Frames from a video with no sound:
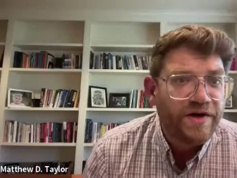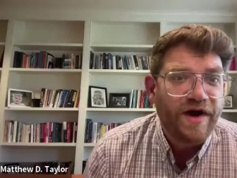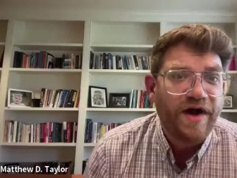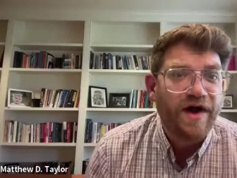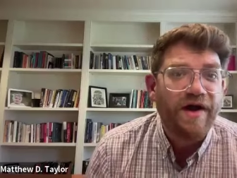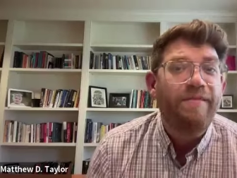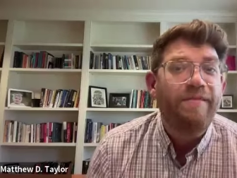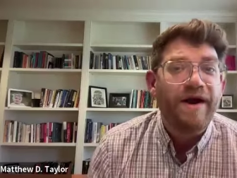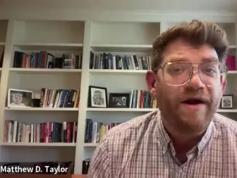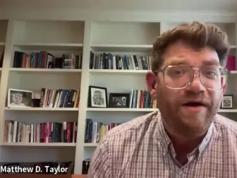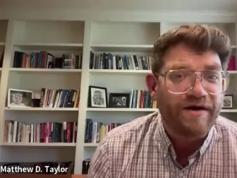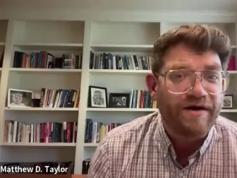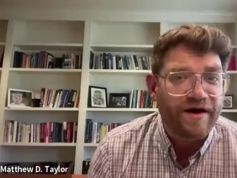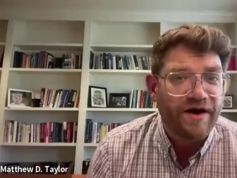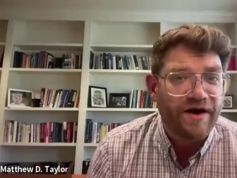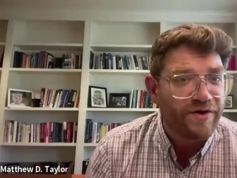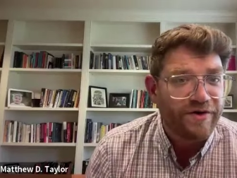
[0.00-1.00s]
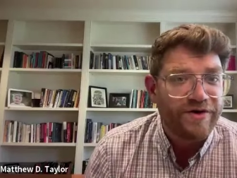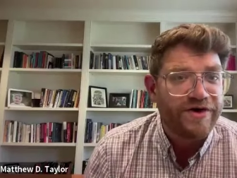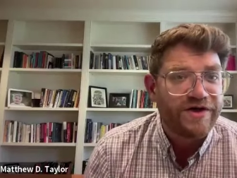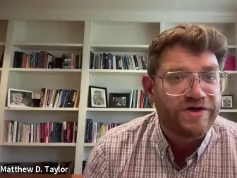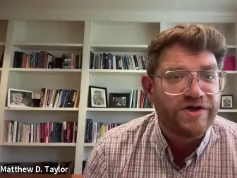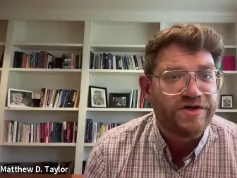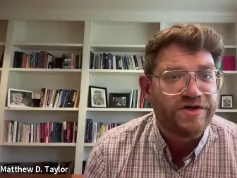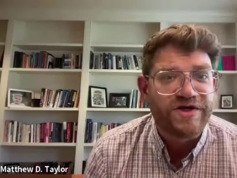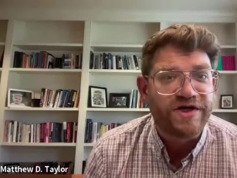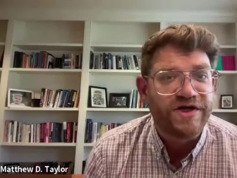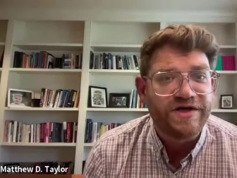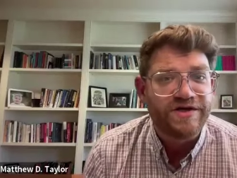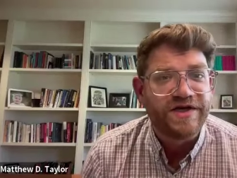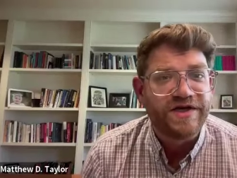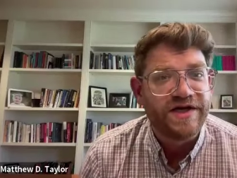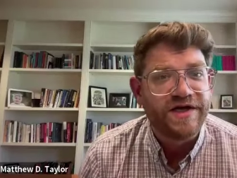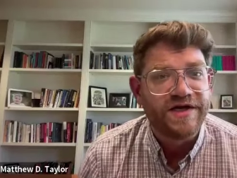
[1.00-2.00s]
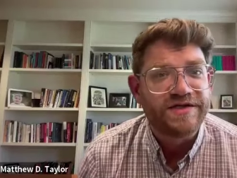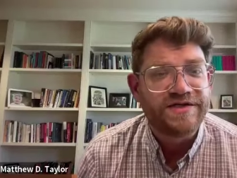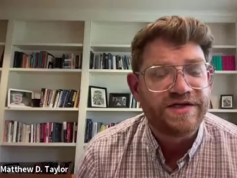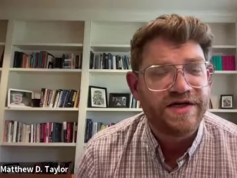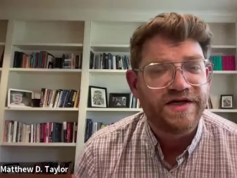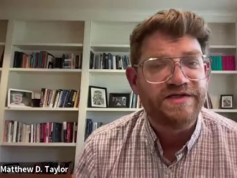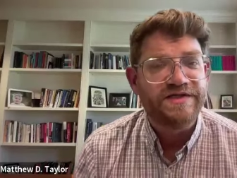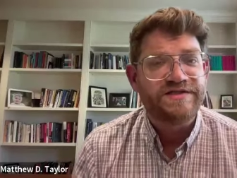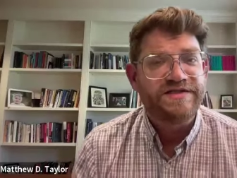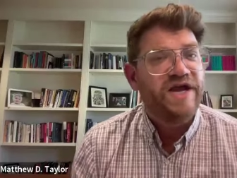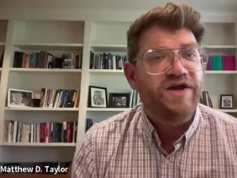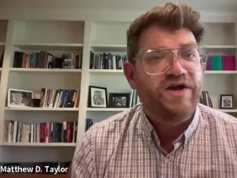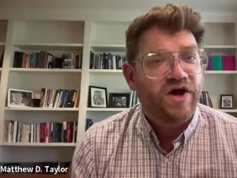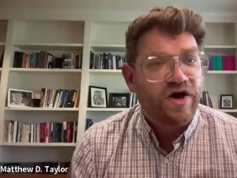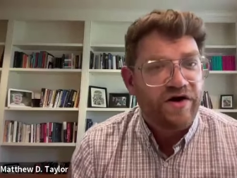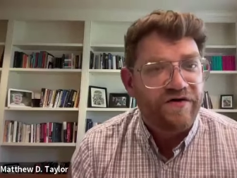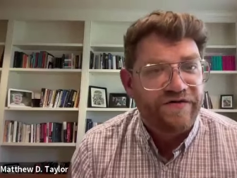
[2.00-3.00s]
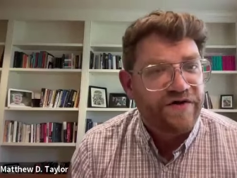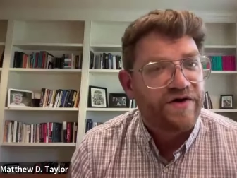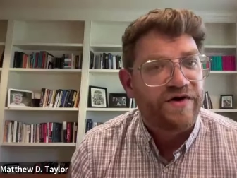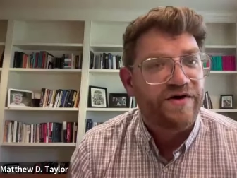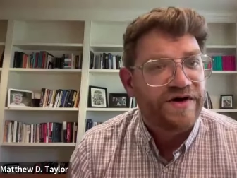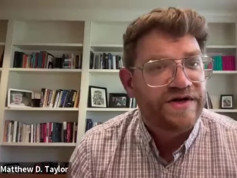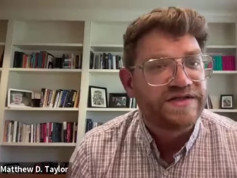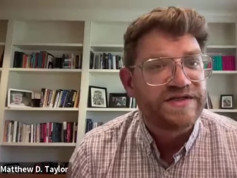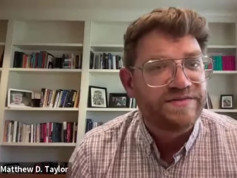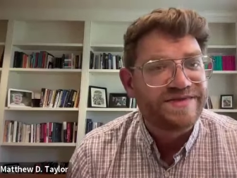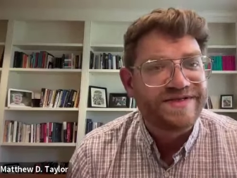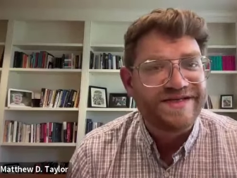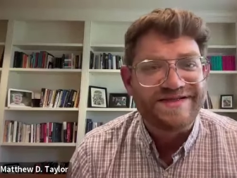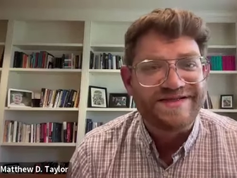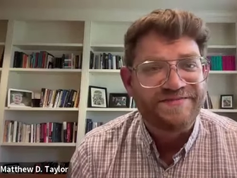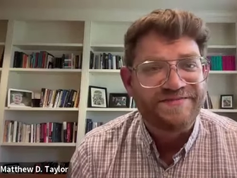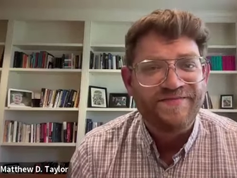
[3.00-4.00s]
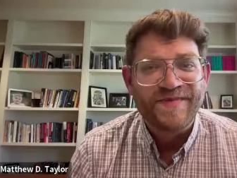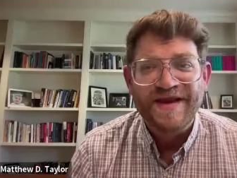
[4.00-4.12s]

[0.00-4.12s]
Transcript: uh, america or to, to to to take over in some sense